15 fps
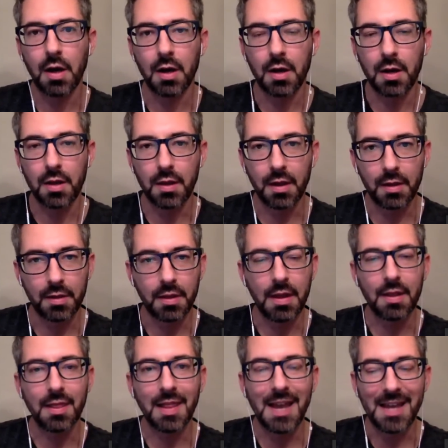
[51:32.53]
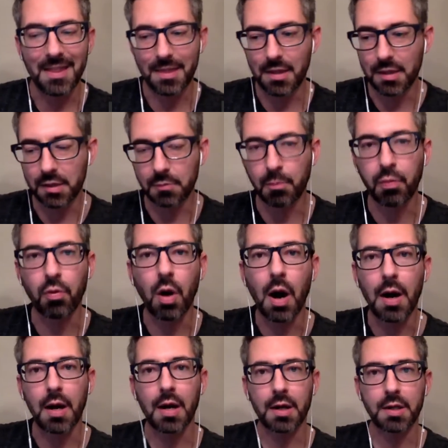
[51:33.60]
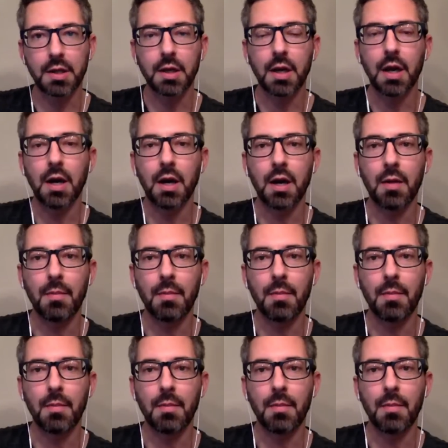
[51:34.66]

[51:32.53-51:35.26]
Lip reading: They like this product.